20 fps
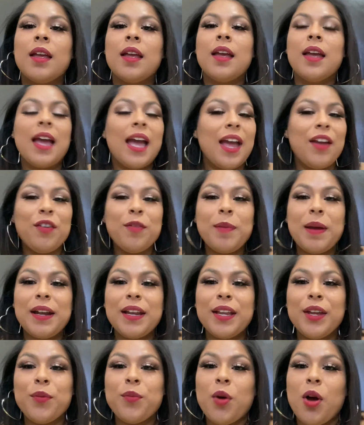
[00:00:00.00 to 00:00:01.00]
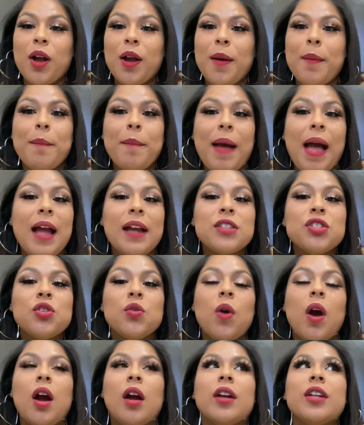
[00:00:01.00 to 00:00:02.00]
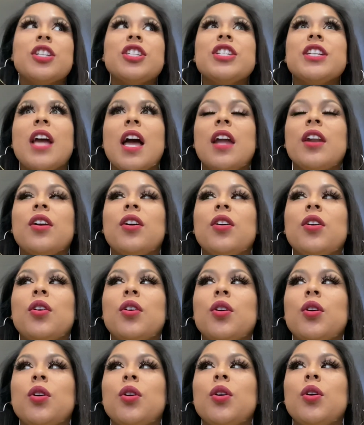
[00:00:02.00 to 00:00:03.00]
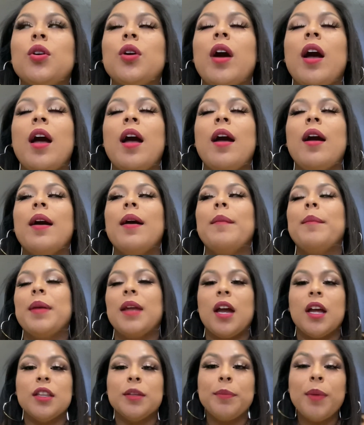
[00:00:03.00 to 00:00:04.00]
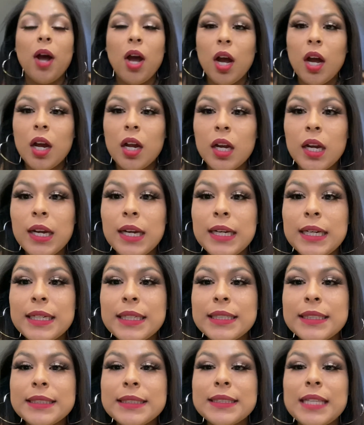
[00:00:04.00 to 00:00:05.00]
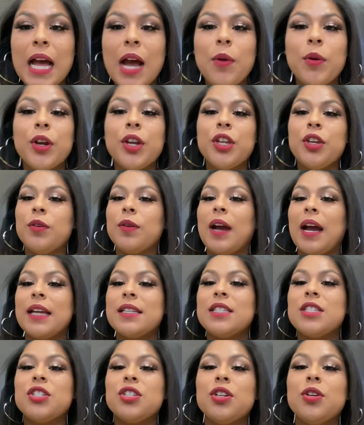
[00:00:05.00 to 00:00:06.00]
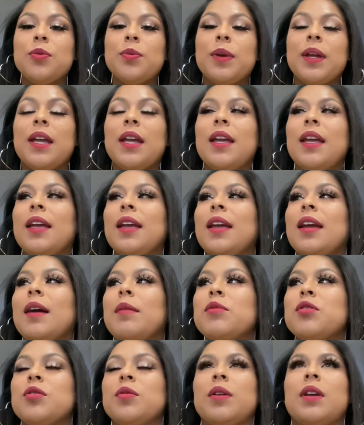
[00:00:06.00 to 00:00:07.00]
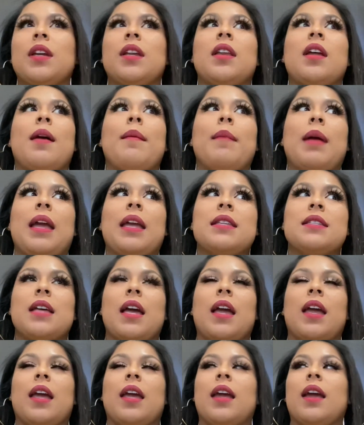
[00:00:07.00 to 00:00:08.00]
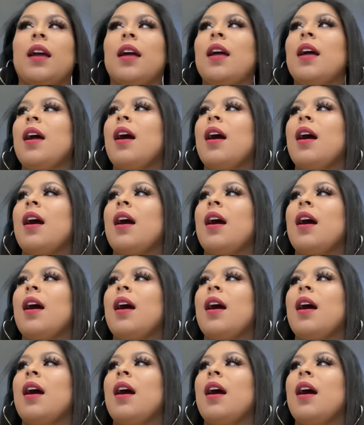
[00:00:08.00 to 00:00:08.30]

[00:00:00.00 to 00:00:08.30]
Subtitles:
Hey everybody, welcome back to our channel, Beyond the Bars. How are you guys doing? I'm doing amazing.